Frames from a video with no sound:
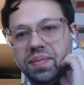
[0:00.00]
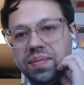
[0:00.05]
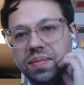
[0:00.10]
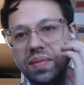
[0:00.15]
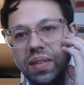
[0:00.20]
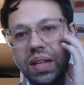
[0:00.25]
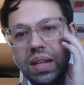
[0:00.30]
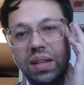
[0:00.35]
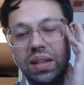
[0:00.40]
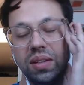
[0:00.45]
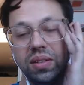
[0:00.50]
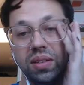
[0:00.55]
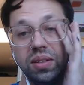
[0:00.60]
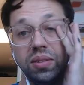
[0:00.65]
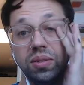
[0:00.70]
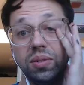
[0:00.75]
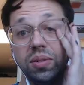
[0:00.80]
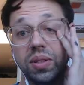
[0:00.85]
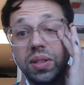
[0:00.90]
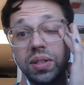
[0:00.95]

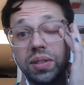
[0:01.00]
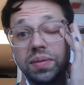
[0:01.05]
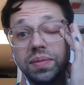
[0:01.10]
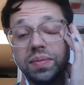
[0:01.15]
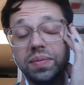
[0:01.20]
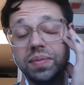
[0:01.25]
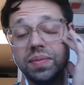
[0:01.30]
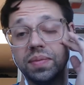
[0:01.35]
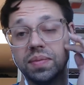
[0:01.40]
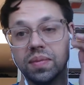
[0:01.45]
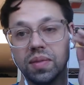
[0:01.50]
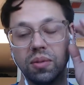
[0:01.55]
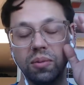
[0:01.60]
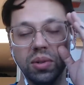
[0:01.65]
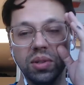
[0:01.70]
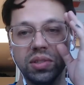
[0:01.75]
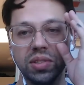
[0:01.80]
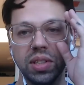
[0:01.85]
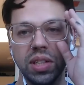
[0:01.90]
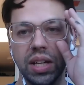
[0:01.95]
Illinois. Where's
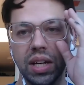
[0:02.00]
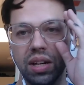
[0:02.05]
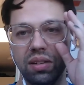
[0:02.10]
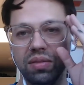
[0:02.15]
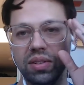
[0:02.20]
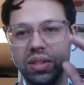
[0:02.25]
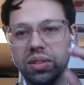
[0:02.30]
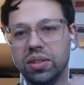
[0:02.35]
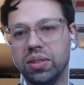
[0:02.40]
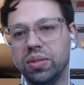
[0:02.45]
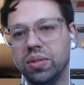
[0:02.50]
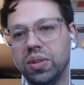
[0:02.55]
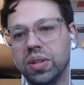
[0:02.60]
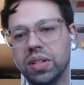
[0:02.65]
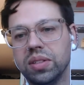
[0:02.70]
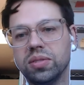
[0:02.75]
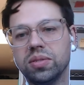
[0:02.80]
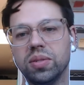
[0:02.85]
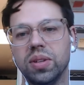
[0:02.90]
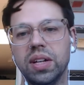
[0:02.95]
Galva, Illinois? So
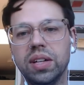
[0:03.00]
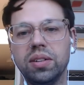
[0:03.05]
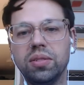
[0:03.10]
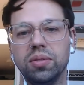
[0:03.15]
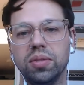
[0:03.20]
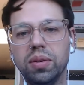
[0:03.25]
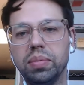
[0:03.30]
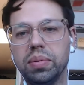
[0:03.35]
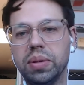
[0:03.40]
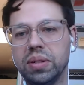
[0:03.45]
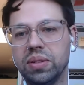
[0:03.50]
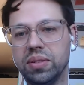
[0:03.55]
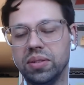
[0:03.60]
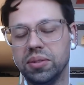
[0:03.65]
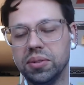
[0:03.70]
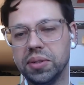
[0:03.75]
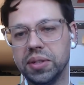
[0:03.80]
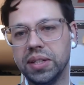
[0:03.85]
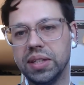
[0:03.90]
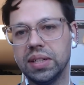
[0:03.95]
I grew up in Illinois.
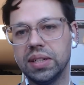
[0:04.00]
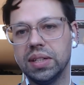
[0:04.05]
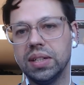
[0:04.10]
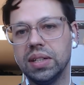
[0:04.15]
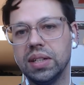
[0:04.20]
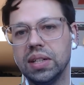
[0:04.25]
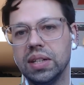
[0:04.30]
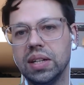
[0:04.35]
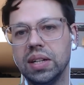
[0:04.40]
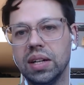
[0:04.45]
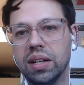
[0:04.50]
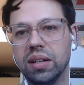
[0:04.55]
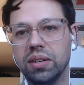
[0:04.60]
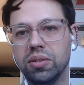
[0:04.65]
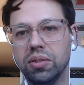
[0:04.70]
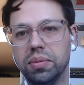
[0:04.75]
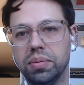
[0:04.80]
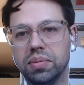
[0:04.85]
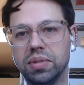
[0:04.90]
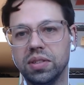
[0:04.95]
I grew up in
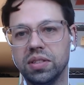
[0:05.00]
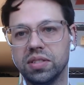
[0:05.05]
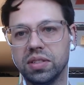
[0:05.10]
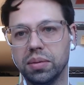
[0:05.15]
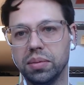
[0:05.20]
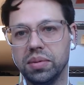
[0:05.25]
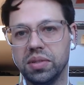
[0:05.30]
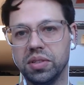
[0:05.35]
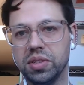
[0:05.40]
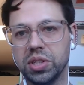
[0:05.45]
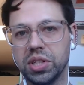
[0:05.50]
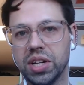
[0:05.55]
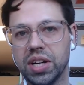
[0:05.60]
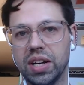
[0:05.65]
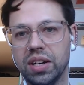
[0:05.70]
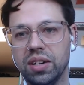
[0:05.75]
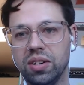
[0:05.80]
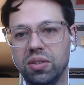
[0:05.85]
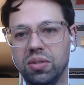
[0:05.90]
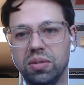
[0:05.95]
the suburbs of Chicago
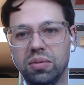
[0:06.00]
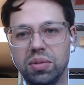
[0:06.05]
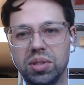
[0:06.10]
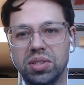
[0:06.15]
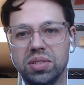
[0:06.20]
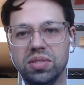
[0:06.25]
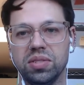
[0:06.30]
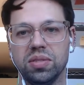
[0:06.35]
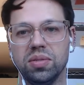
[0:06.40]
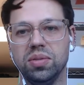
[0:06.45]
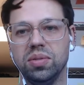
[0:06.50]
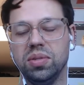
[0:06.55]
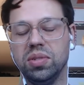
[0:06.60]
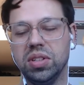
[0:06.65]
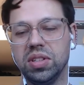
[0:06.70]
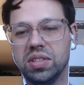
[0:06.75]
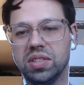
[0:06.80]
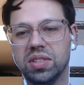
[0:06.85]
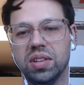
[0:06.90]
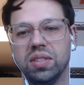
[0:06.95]
and went to school at
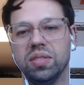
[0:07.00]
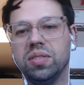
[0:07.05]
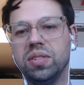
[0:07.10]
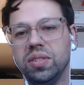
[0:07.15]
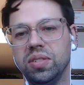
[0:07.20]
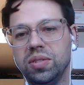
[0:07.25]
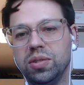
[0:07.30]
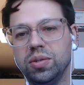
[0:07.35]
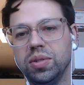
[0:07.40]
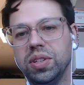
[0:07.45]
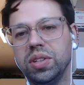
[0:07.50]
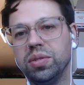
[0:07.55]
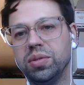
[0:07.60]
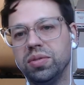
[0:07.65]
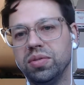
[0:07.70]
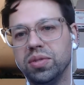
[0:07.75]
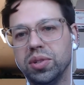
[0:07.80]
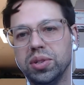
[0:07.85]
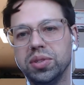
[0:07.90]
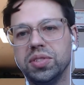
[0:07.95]
Southern Illinois
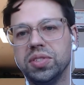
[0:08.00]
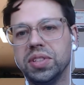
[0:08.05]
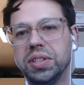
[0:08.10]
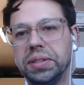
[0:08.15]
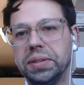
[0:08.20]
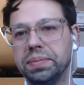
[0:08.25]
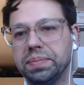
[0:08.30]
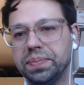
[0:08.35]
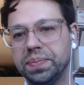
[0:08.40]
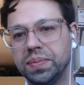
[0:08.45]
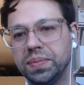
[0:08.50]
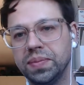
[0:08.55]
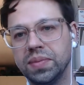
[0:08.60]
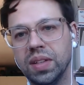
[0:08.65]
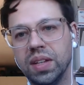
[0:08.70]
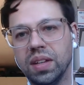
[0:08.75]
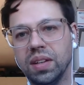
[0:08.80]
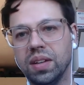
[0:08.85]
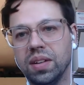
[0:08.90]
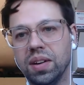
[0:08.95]
University in
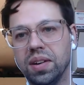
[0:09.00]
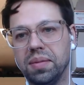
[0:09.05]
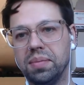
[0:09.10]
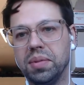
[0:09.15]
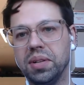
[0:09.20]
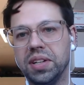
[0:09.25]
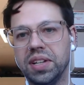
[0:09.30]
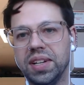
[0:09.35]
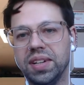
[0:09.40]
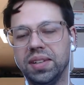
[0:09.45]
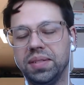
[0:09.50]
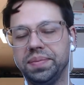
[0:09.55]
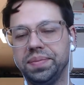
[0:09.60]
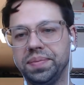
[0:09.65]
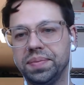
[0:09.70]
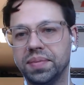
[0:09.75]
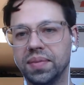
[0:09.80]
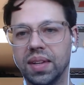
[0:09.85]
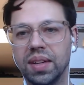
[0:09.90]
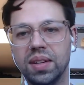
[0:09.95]
Carbondale.
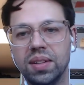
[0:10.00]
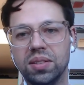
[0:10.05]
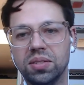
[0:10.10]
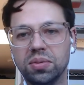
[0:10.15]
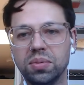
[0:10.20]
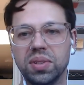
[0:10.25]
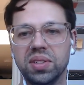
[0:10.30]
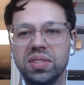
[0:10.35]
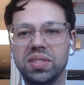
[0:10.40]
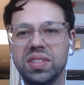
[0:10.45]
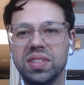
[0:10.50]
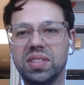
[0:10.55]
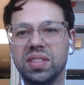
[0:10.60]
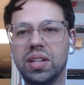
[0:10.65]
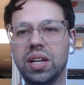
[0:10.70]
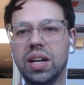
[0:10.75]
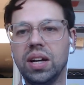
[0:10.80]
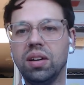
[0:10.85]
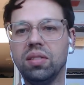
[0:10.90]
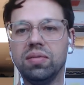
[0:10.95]
So where is this
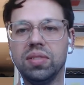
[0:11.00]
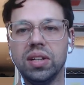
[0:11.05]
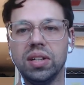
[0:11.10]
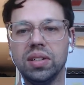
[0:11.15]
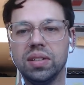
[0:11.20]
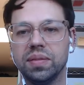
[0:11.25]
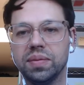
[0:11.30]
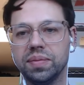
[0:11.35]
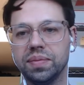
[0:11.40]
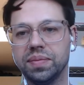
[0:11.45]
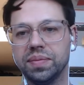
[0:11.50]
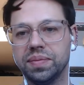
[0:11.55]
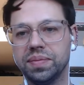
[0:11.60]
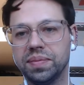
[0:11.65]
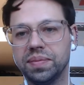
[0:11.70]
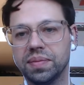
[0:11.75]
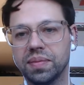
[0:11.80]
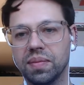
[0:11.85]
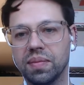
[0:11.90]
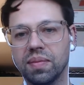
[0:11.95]
Galva?
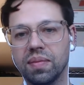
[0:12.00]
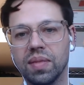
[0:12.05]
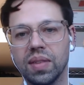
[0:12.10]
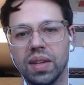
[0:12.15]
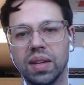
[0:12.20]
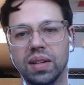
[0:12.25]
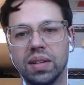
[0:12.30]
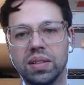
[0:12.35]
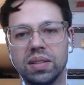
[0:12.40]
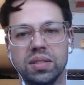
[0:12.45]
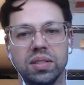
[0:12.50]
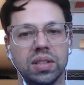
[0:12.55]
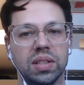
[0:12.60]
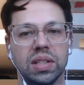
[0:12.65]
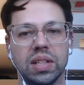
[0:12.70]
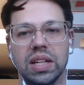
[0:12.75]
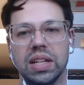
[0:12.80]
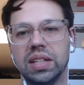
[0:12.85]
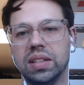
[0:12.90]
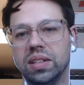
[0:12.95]
Is it in like
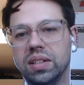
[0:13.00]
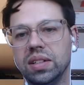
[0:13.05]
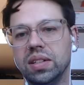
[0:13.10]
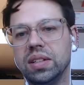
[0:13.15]
the